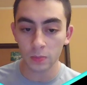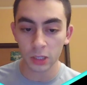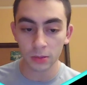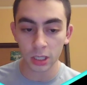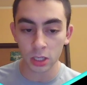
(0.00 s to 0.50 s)

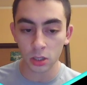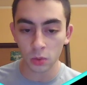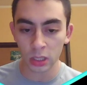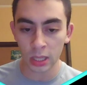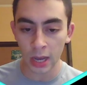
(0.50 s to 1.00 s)
bishop to
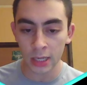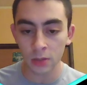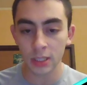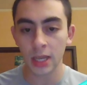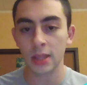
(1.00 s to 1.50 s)
d2 was the
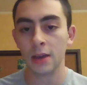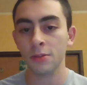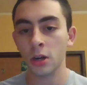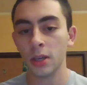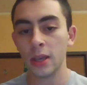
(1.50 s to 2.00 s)
idea was to get
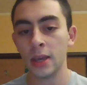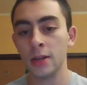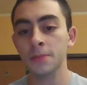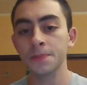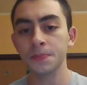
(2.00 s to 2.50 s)
that rook
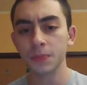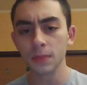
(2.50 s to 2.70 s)
in